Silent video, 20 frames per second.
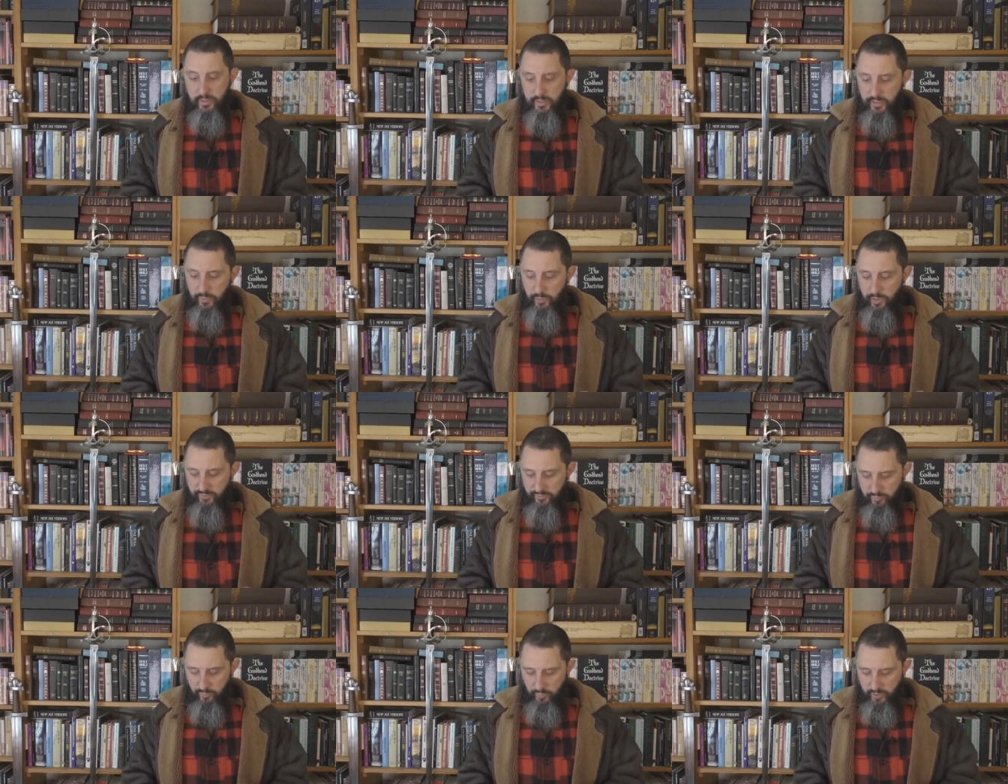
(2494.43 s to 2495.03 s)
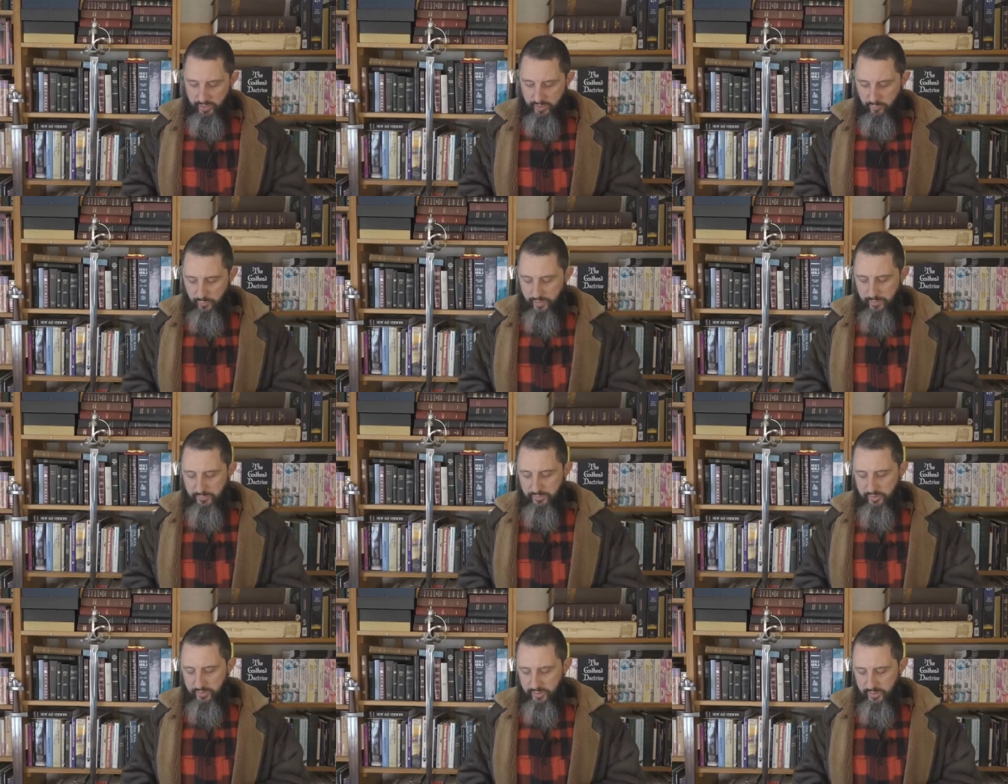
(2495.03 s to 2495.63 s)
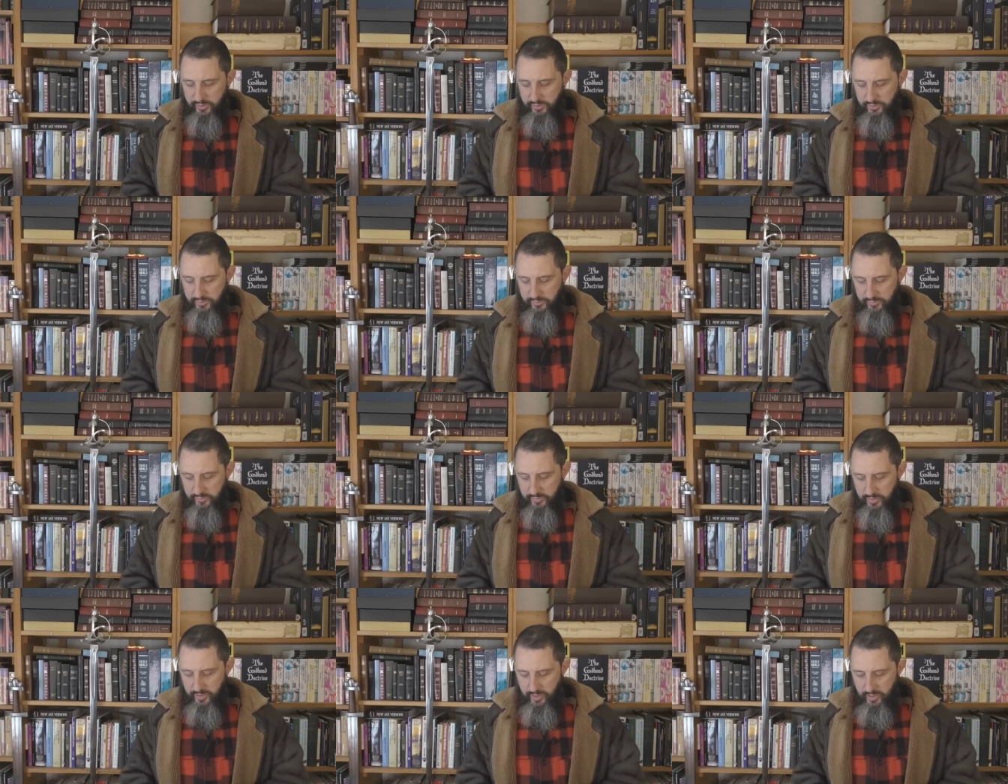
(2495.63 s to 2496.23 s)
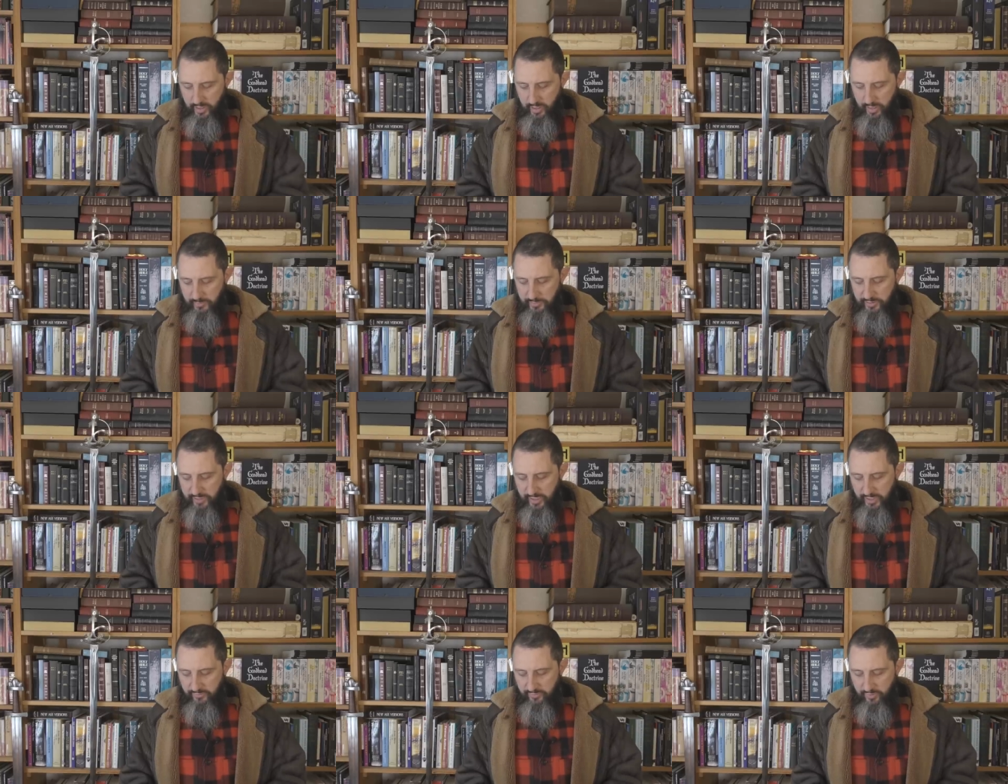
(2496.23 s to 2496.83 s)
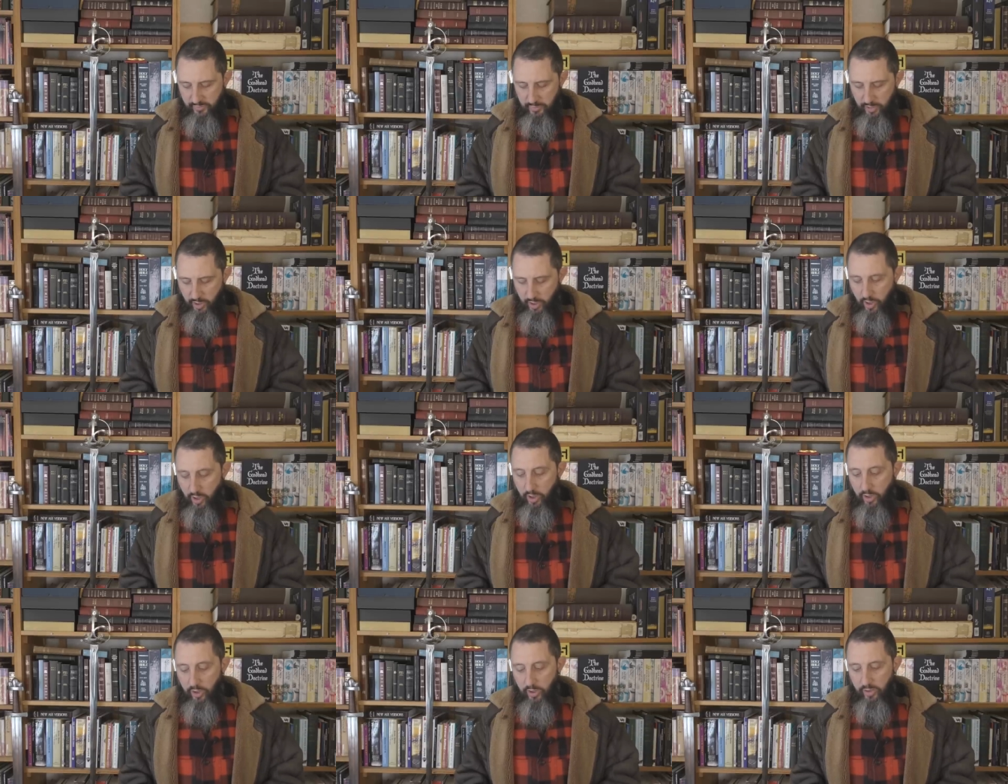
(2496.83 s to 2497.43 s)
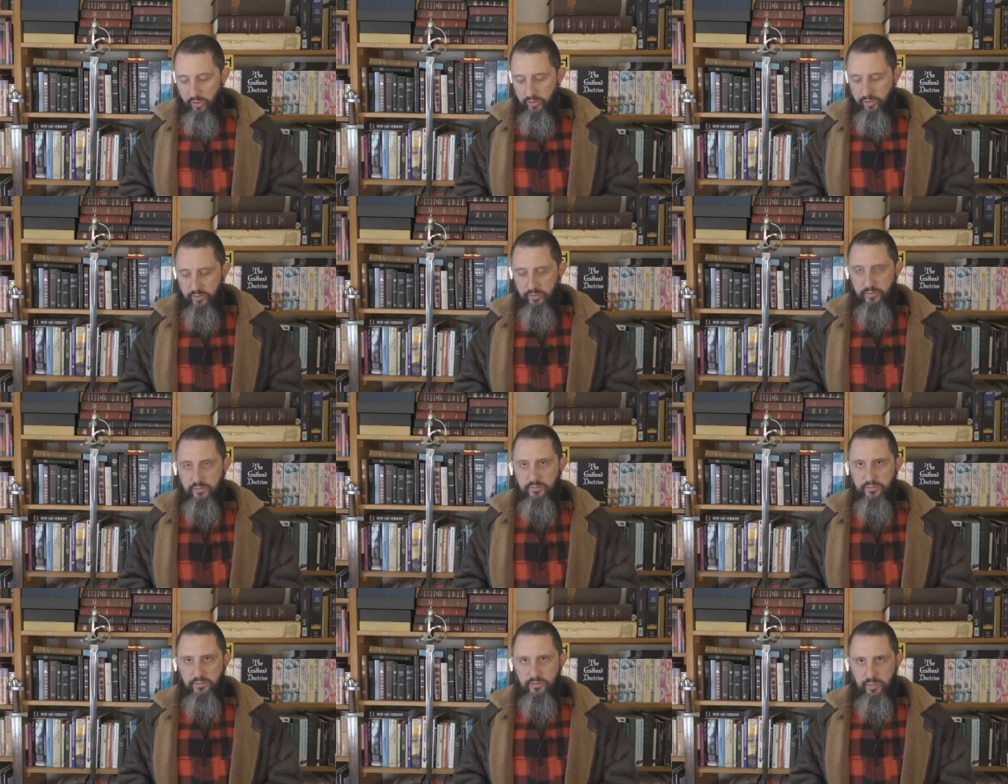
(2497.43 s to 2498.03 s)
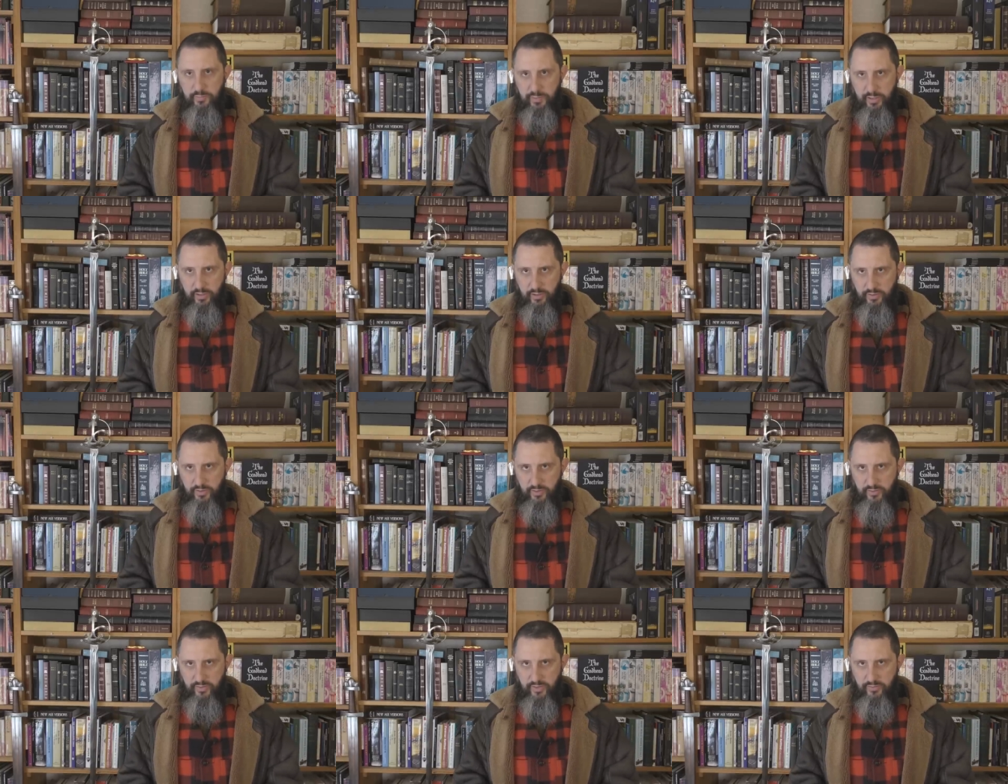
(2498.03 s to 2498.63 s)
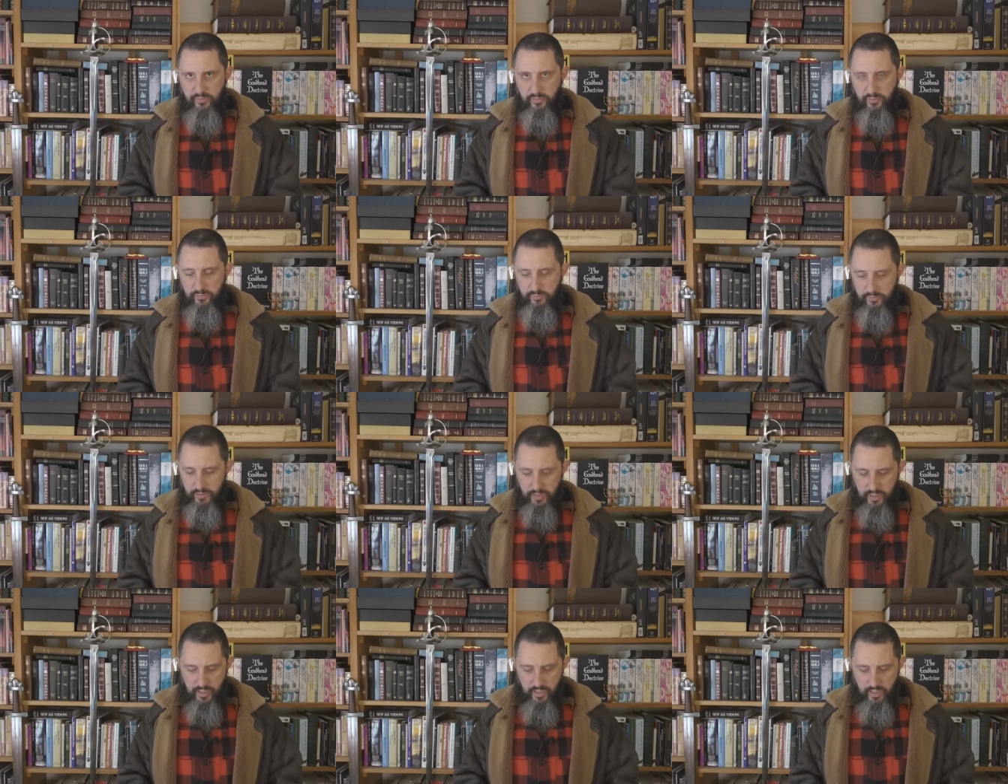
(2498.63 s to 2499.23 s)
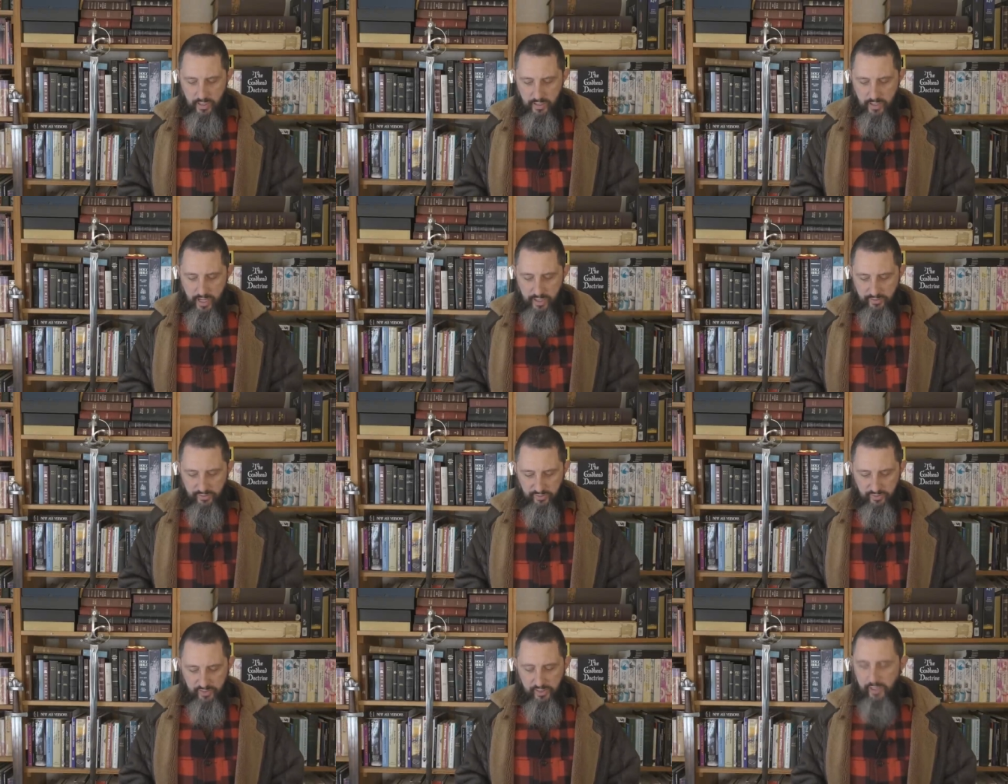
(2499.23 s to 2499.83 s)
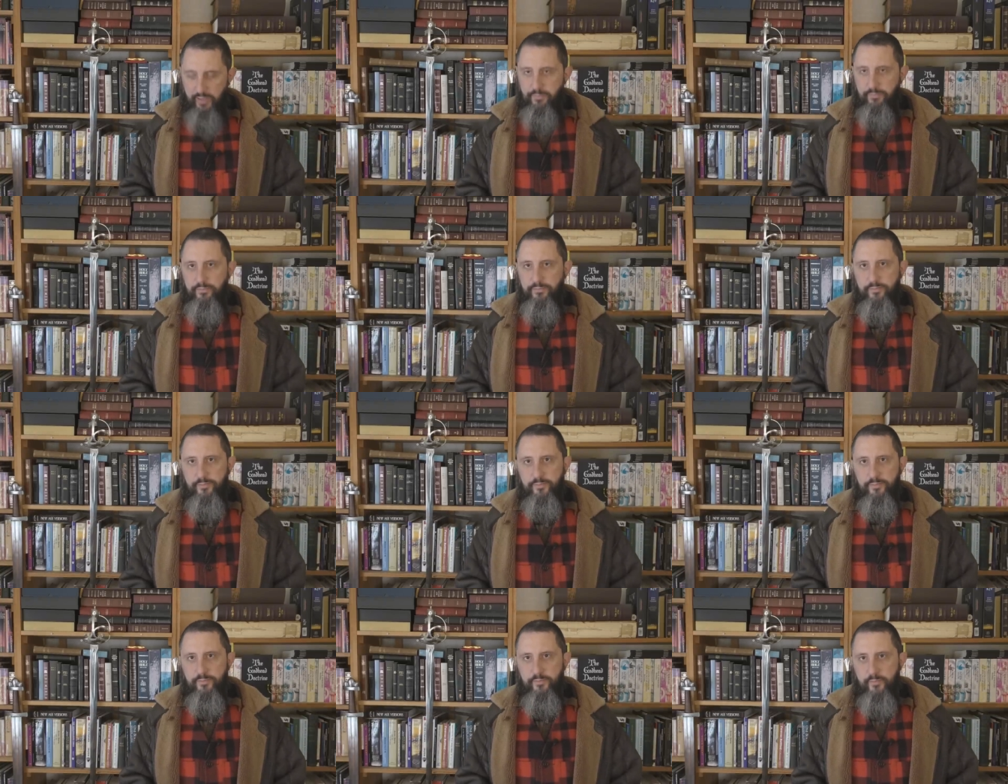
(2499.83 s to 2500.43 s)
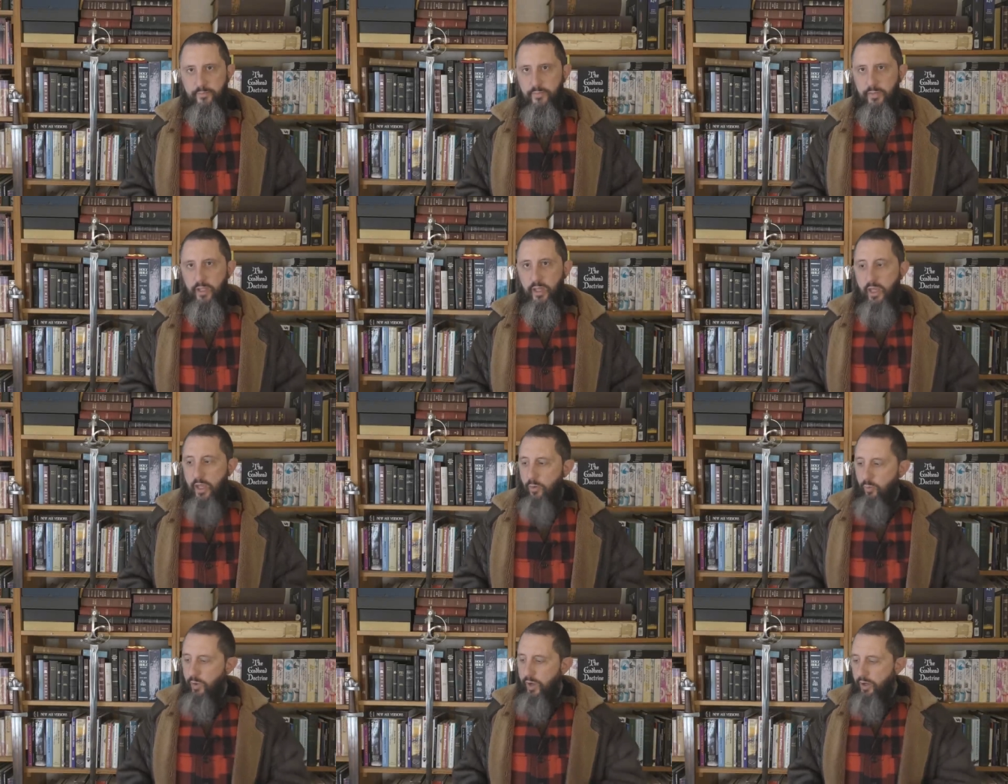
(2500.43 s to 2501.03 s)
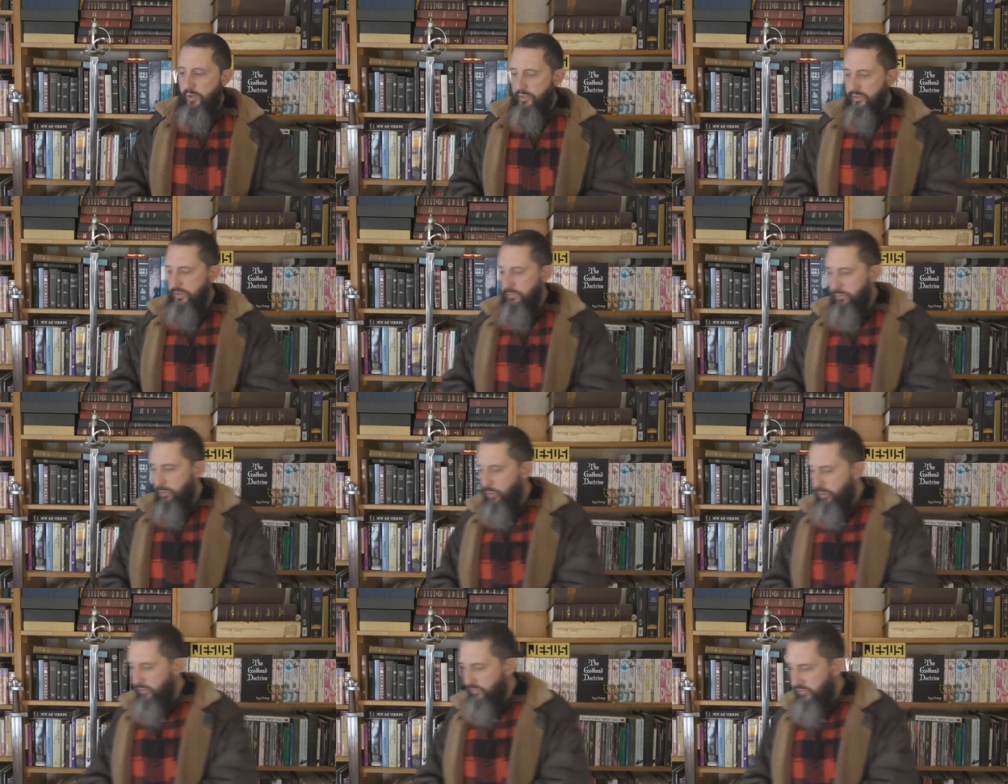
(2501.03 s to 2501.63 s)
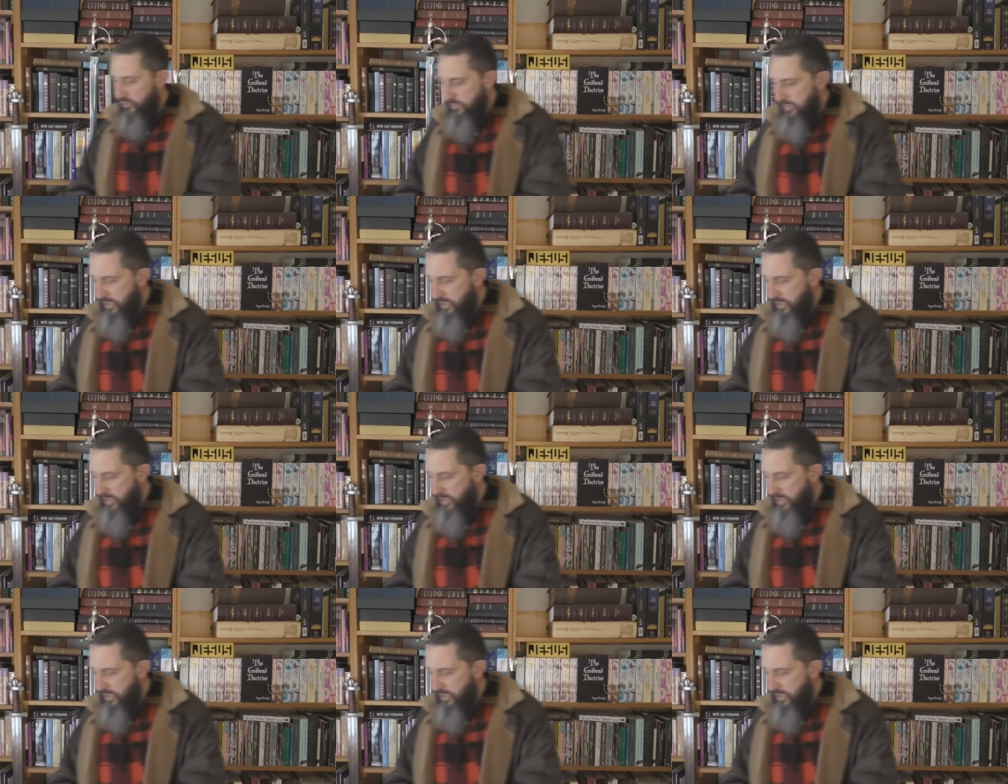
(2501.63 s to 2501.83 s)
Get away from wicked websites. Abstain from all appearance of evil, not some. Well, it's important for